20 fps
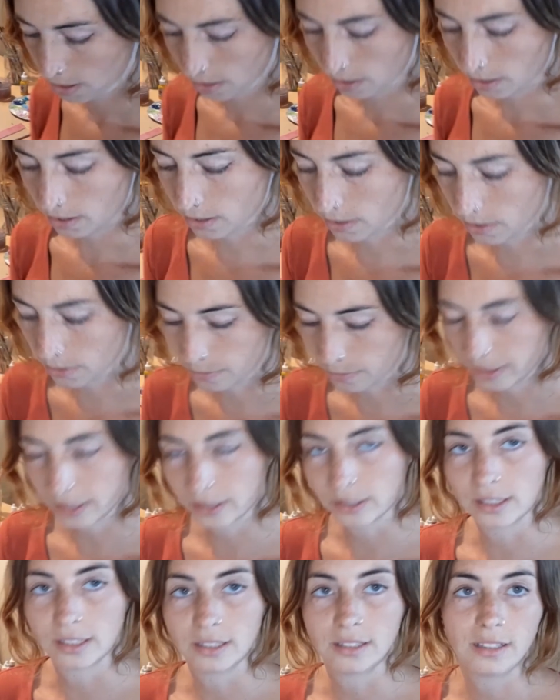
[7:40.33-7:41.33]

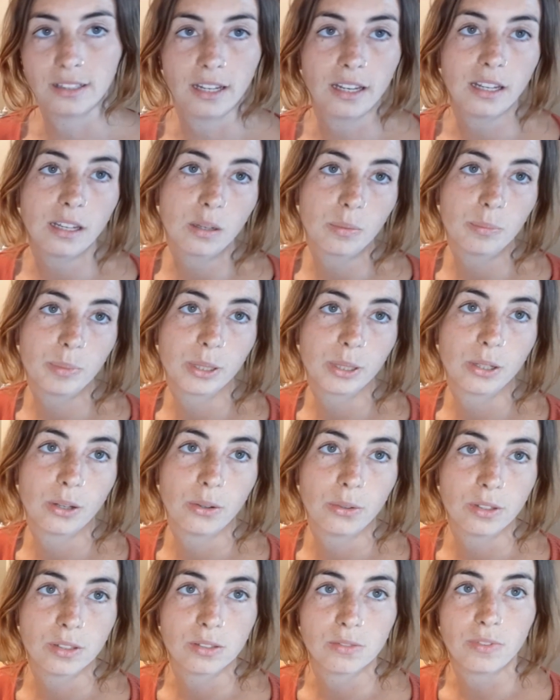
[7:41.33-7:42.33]
There's a link below
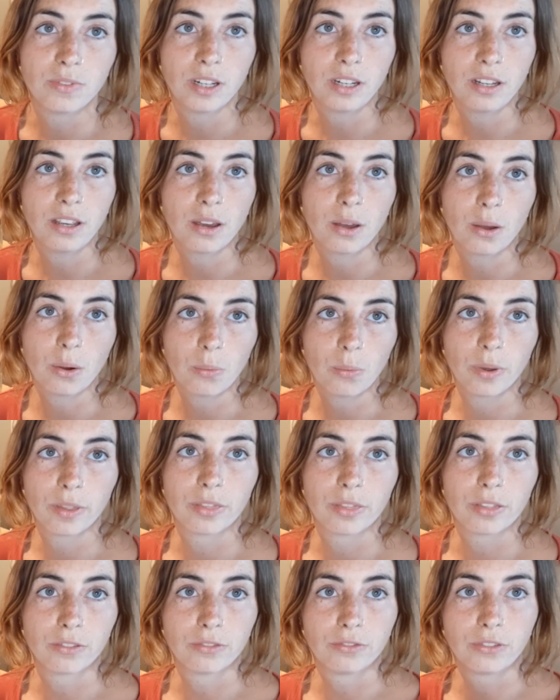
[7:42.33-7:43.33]
this video with
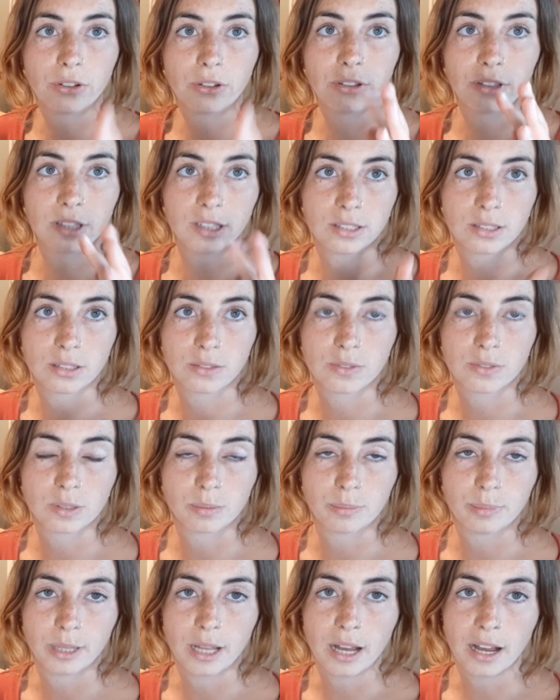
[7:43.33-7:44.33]
the full list of
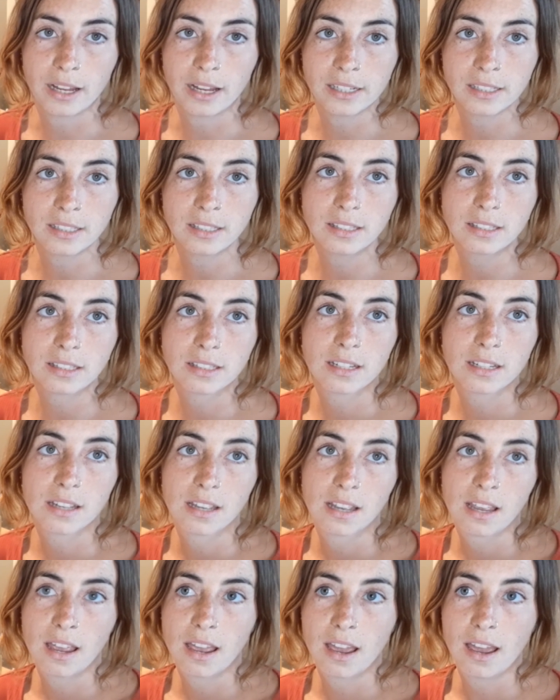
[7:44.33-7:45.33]
supplies
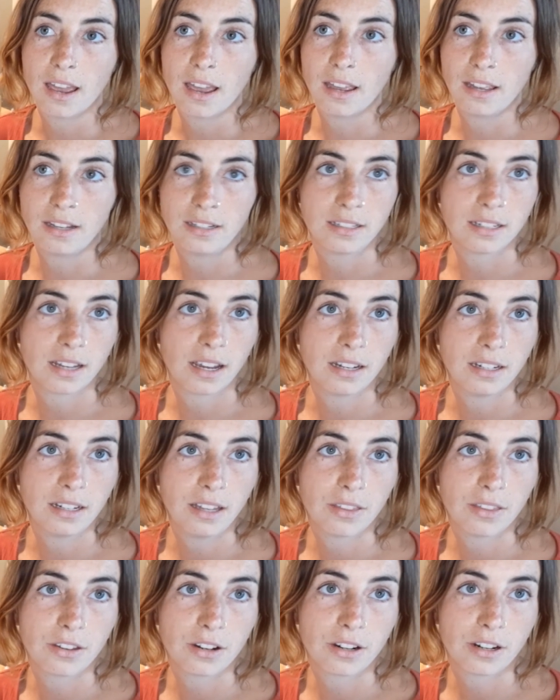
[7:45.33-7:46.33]
and any
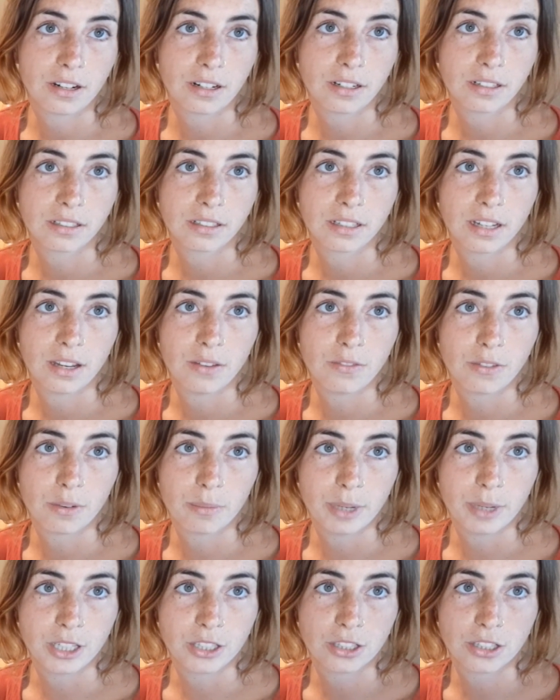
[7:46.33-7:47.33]
other
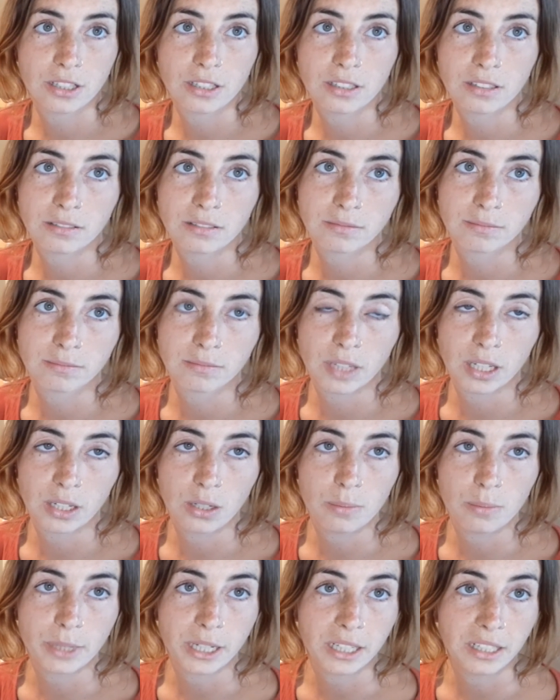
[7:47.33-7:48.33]
information that you
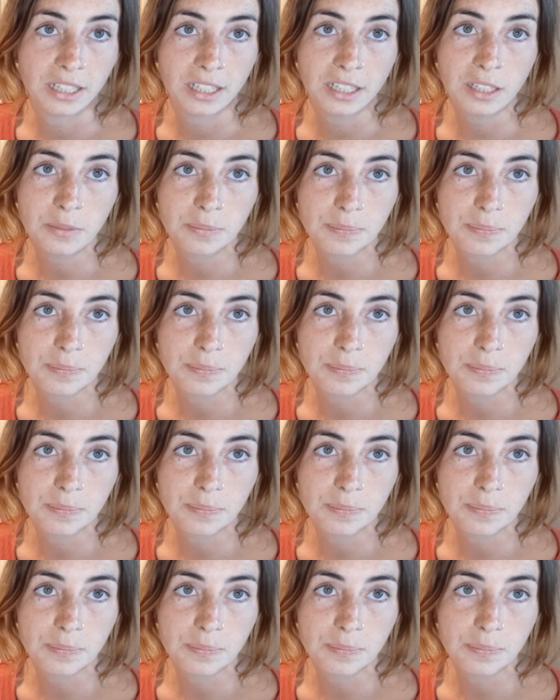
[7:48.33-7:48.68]
might need.